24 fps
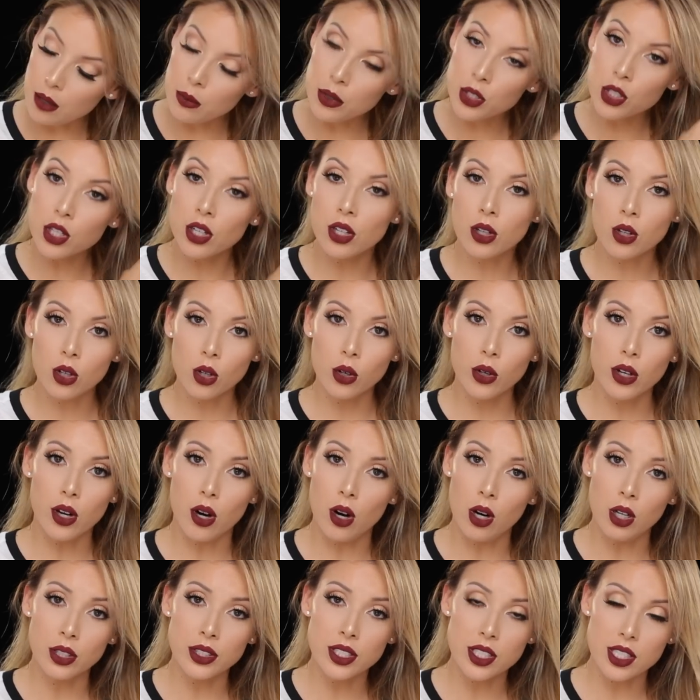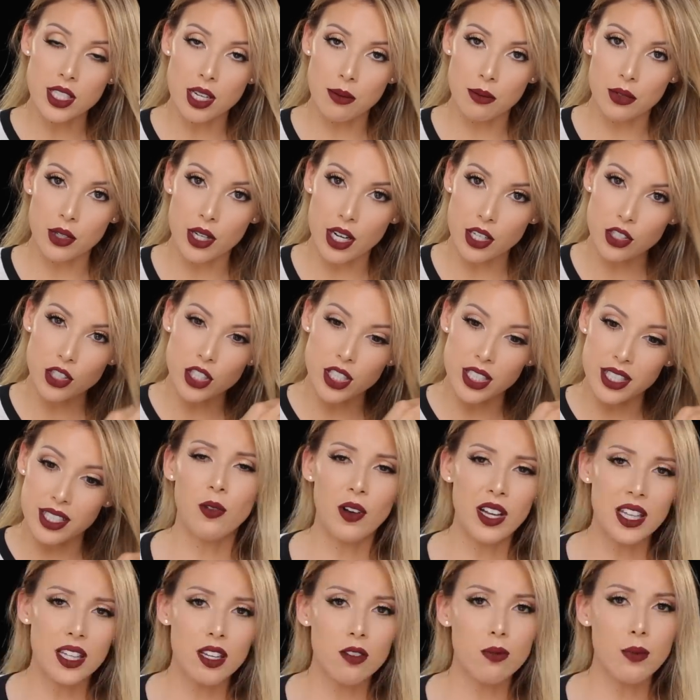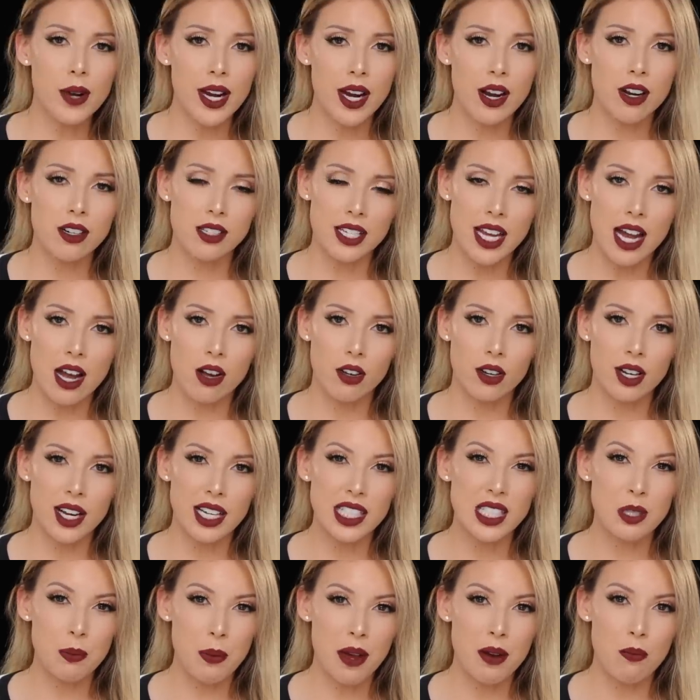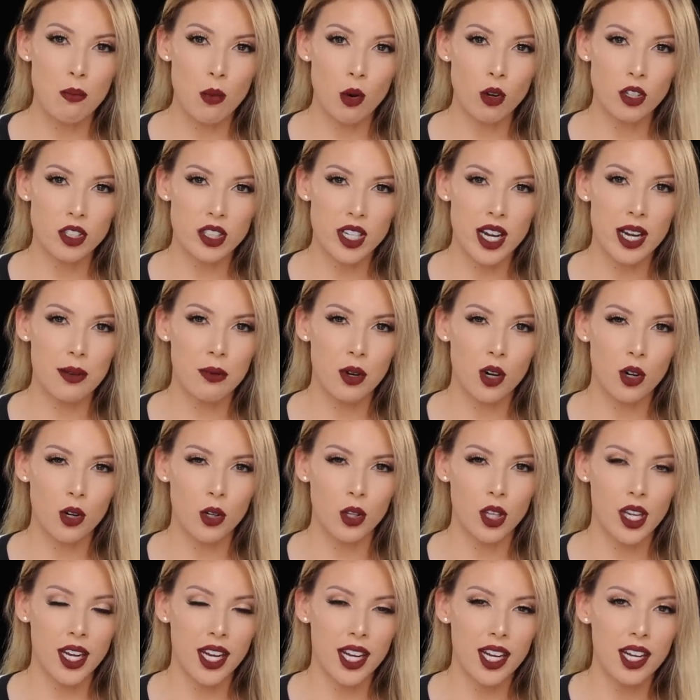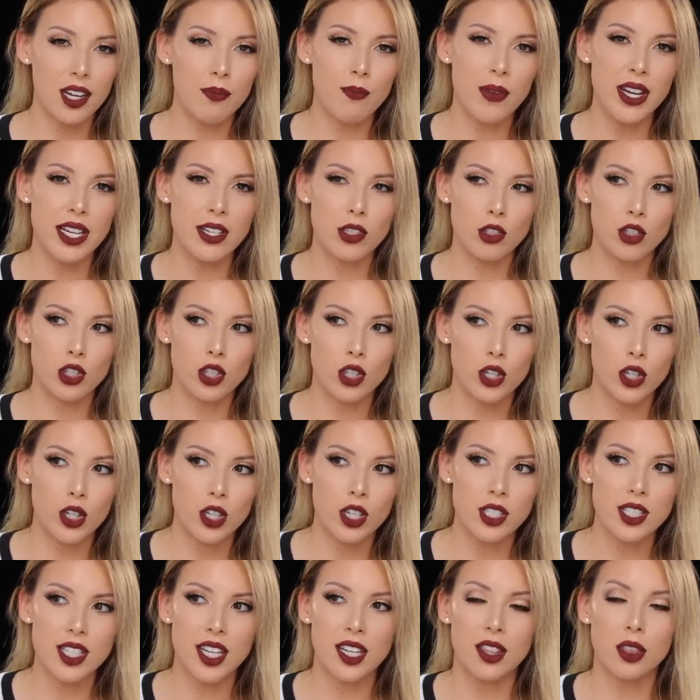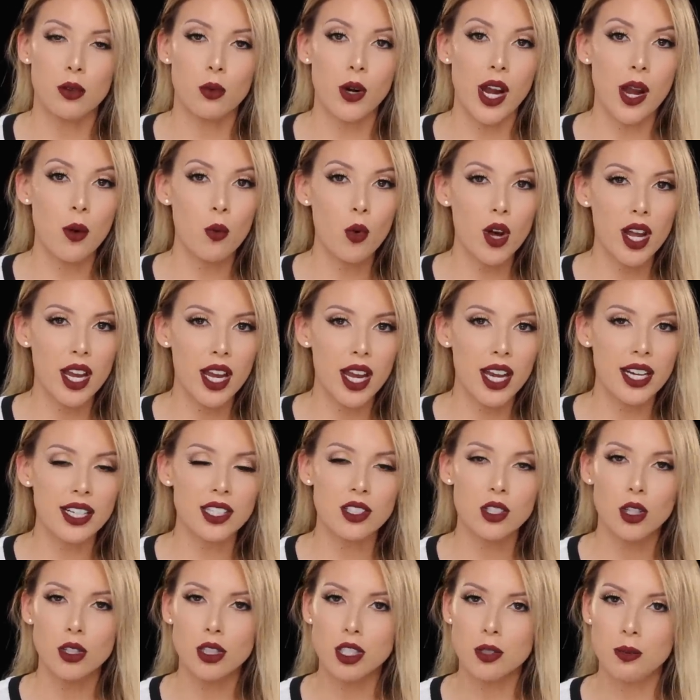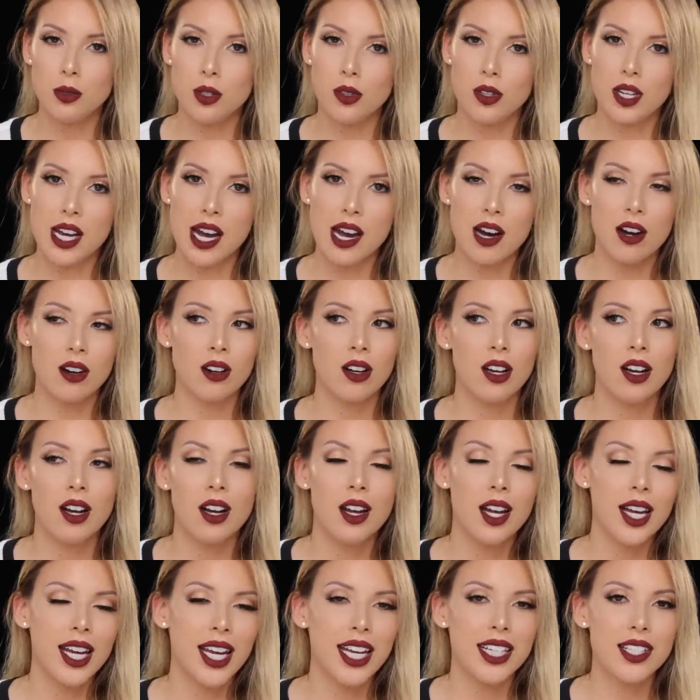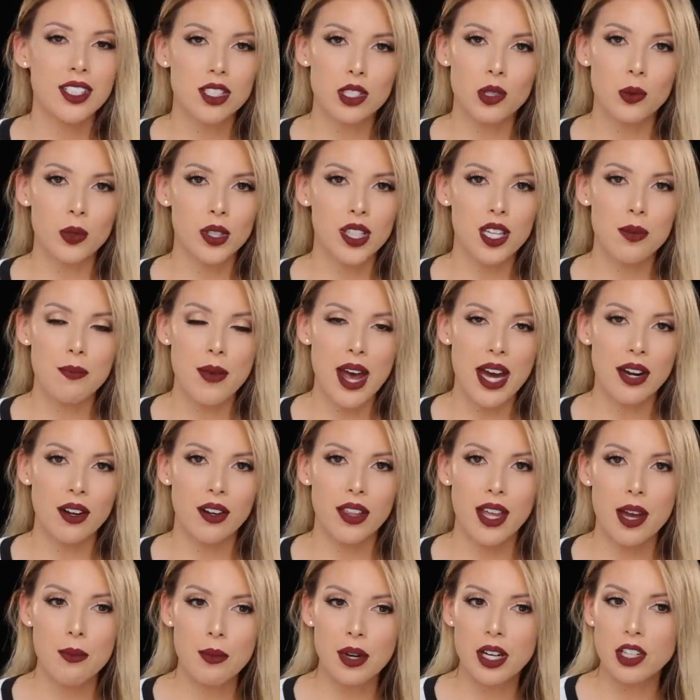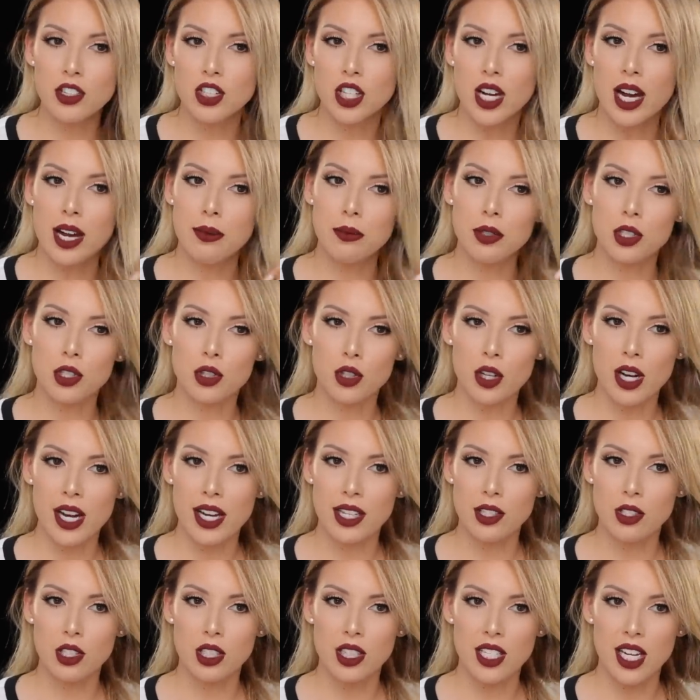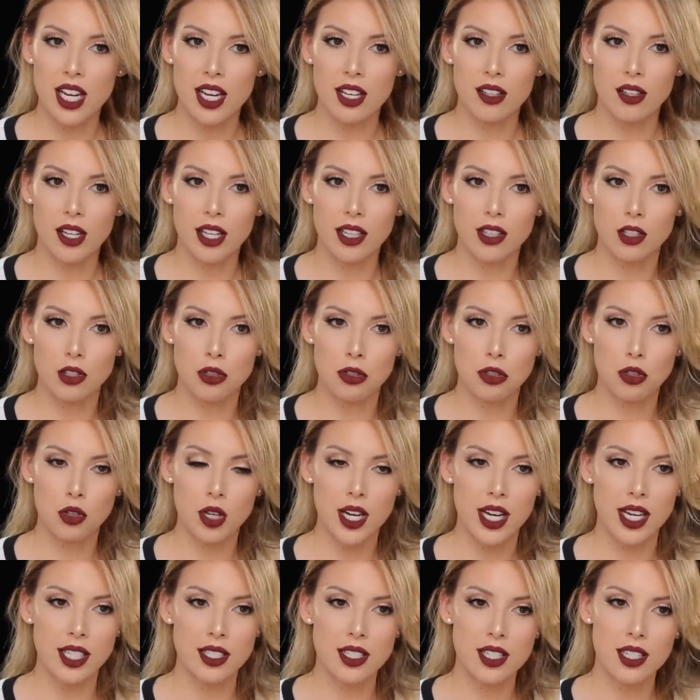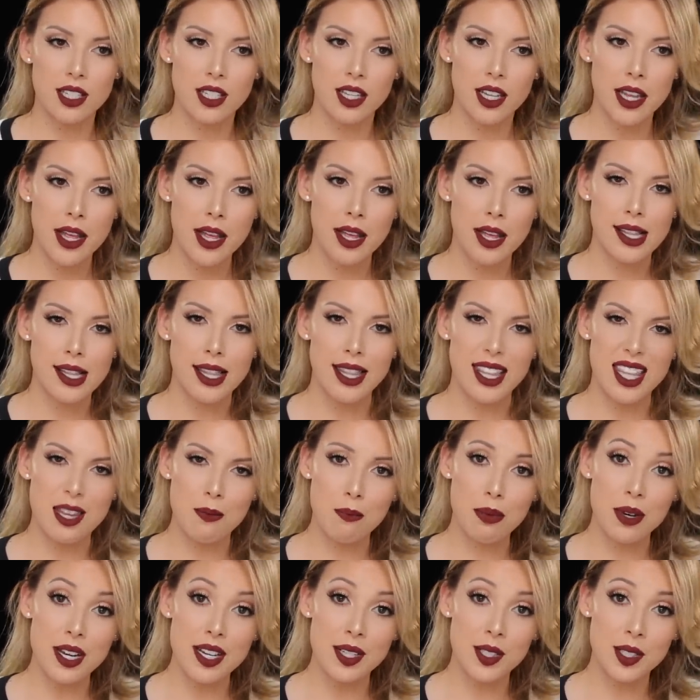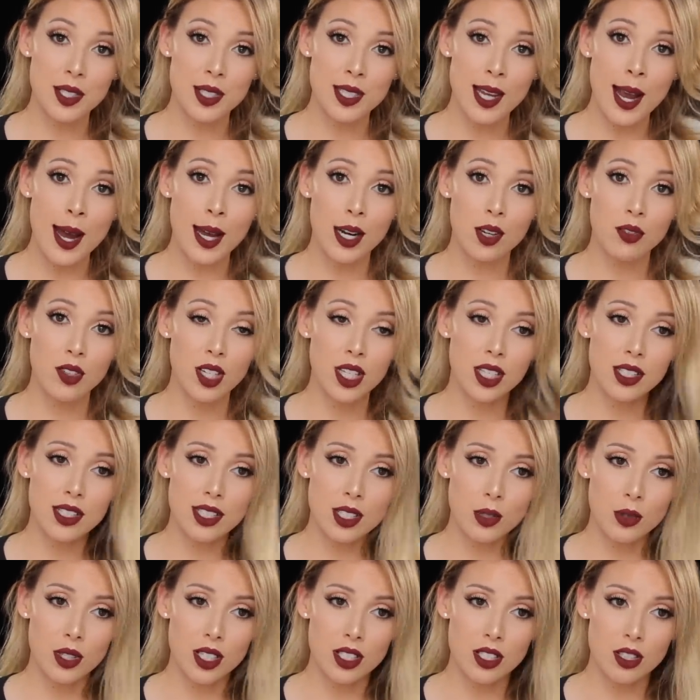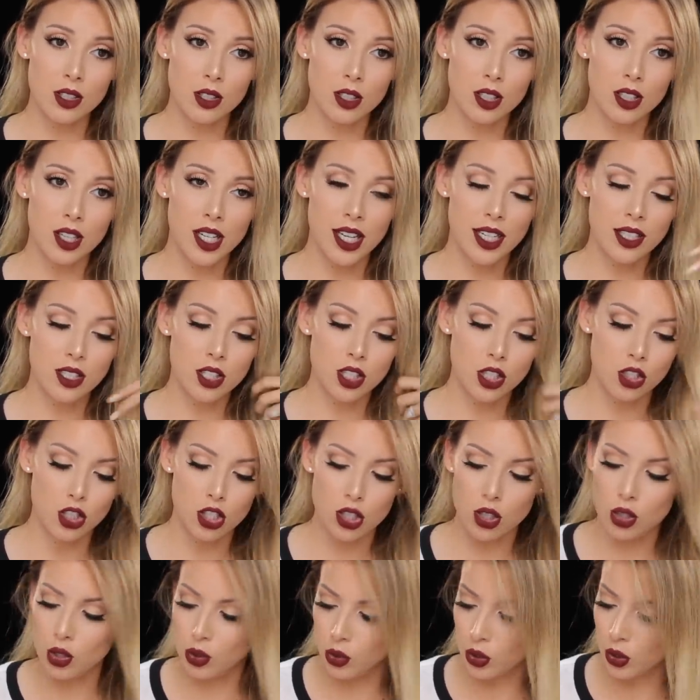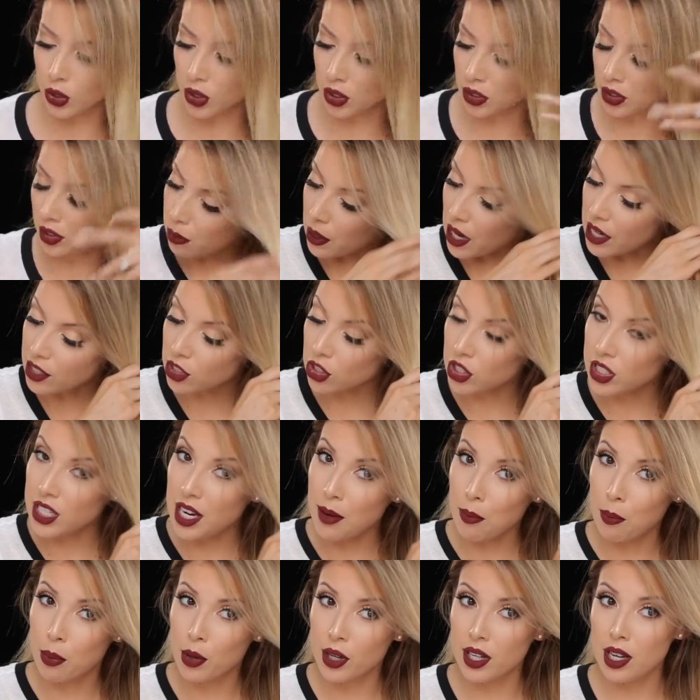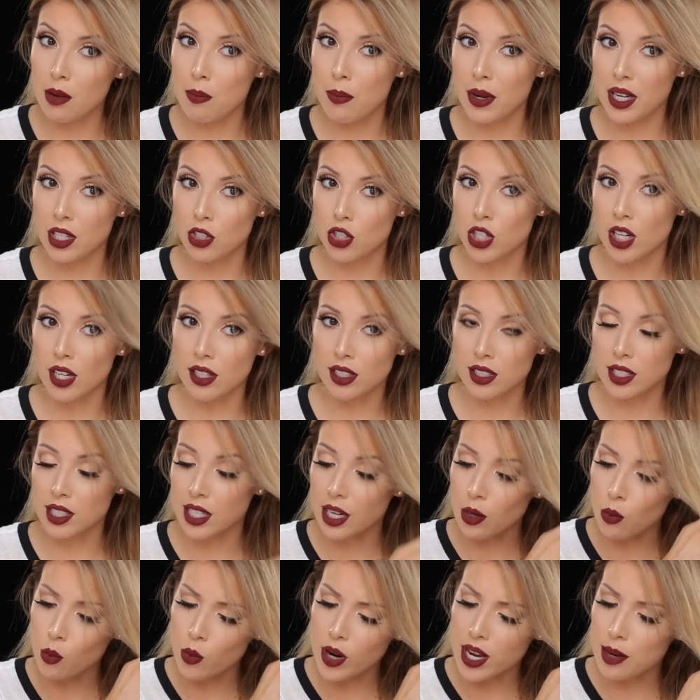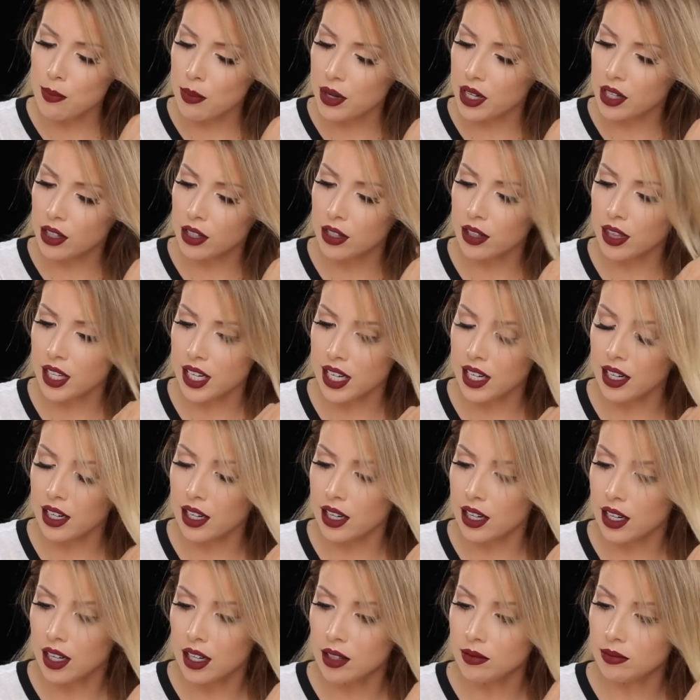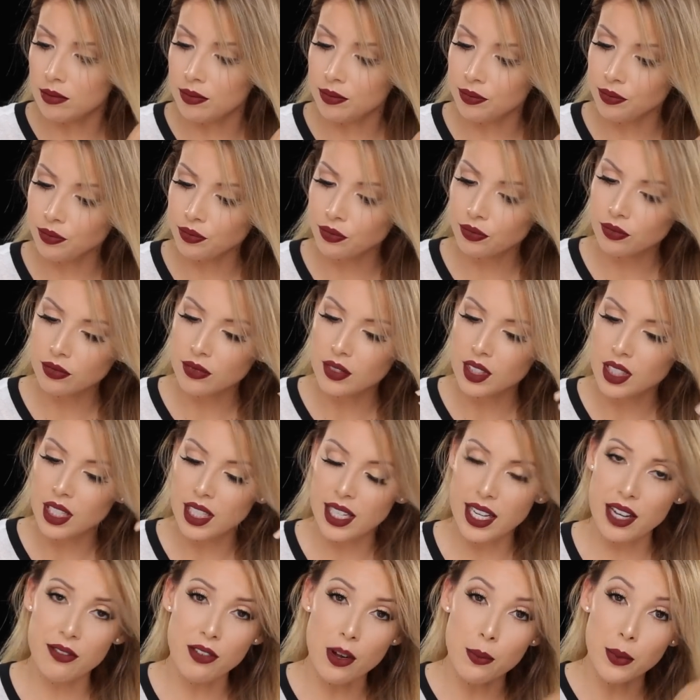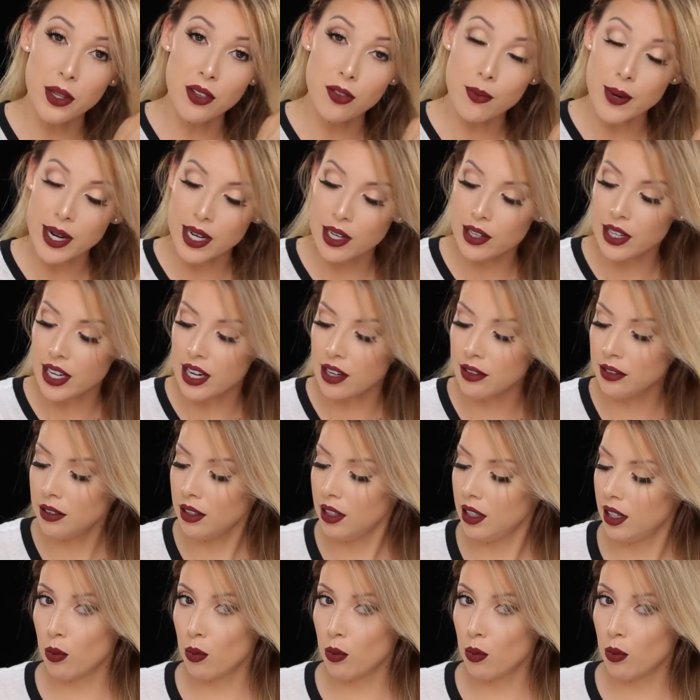I'm just gonna curl it all in the same direction. If I leave my hair down, I spend more time curling it and making sure it's like the right way and it's all smoothed out it doesn't really matter that much. I'm just trying to take like the straight limpness out of it so it doesn't look like such a noodle. But I just take pretty big chunks, like way bigger than um, if I'm leaving my hair down.